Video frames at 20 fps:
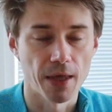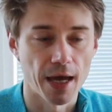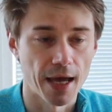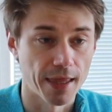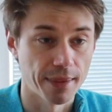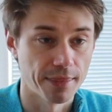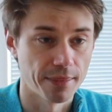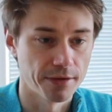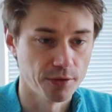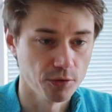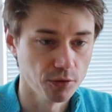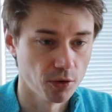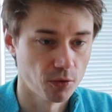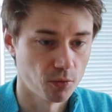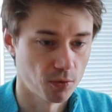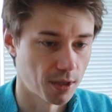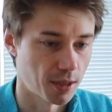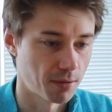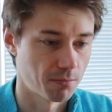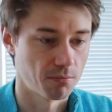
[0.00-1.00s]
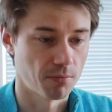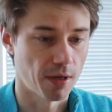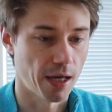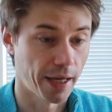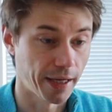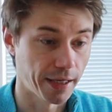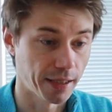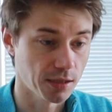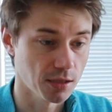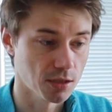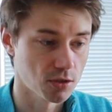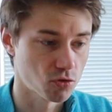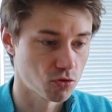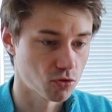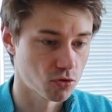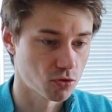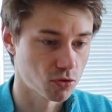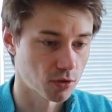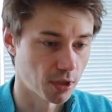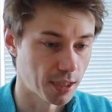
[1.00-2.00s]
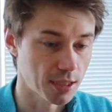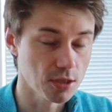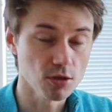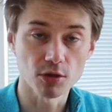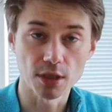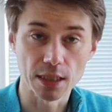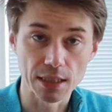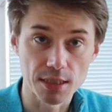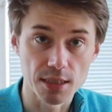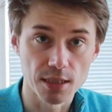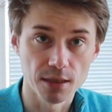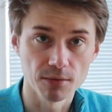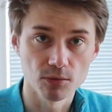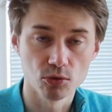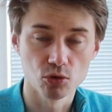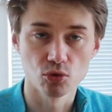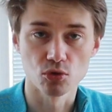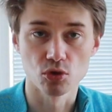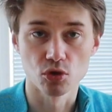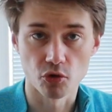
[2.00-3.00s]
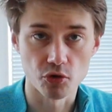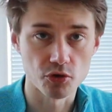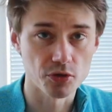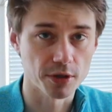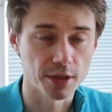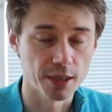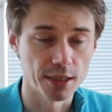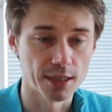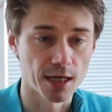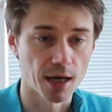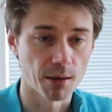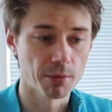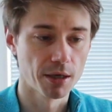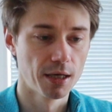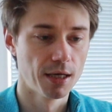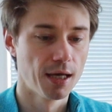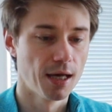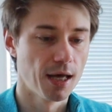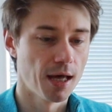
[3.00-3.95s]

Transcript: And it's not easy to source on GitHub